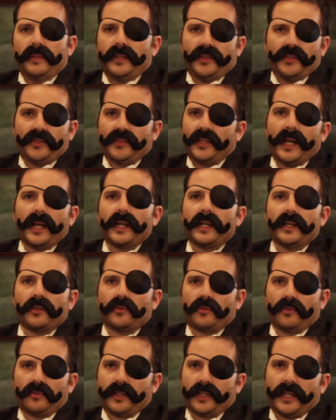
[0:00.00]
me say it,
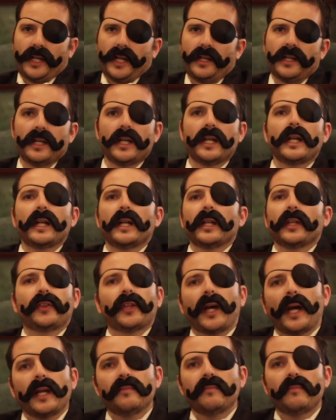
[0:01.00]
okay?
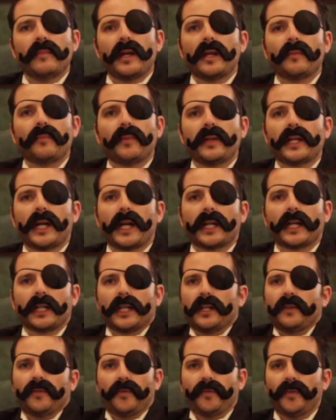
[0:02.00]
Then maybe I
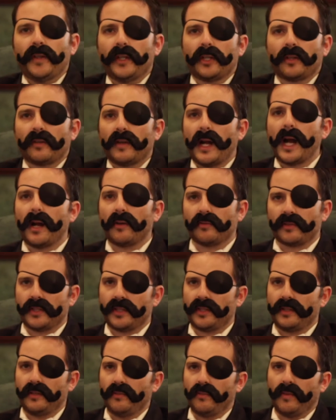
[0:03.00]
can figure out
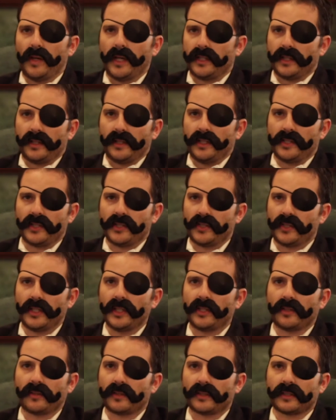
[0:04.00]
what this
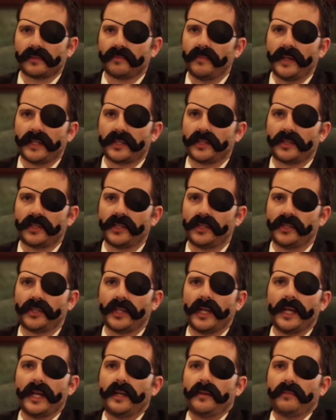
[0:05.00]
secret
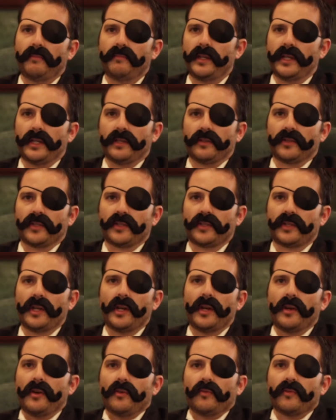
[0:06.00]
message means.
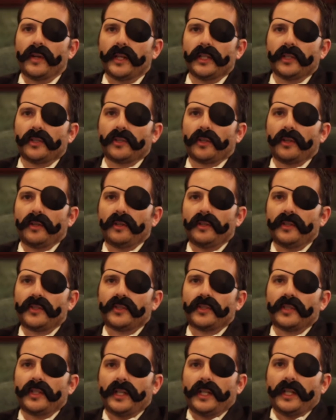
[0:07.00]
Ready,
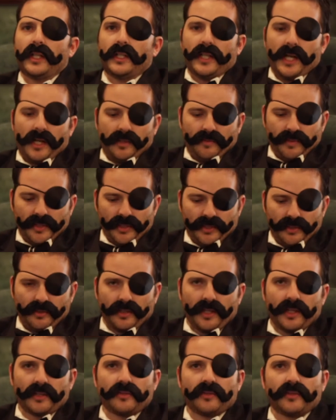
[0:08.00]
girls? Down, Mr.
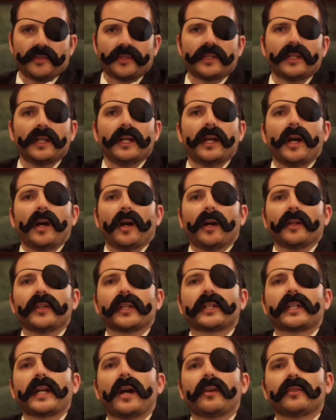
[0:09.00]
Cuddles. On
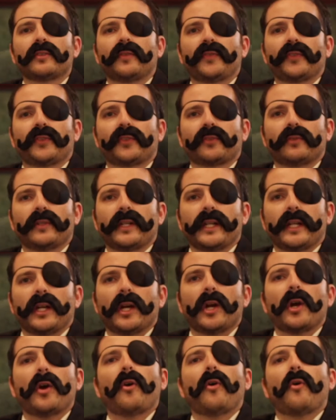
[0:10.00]
the count of three.
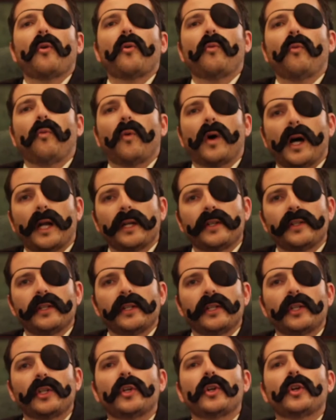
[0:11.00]
One,
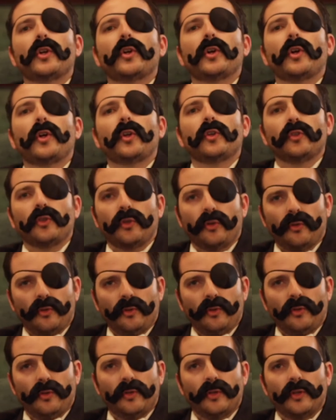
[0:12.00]

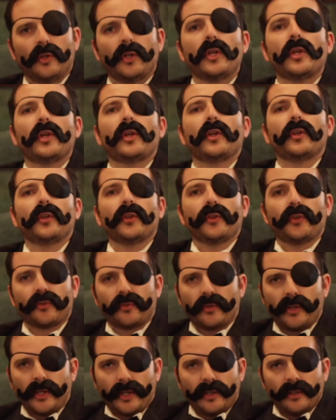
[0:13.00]
two,
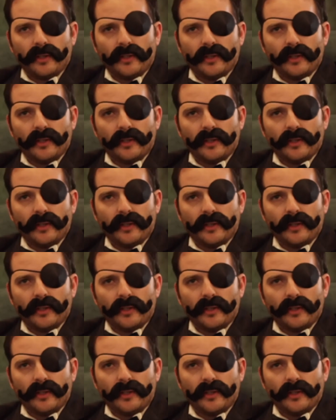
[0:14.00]
three.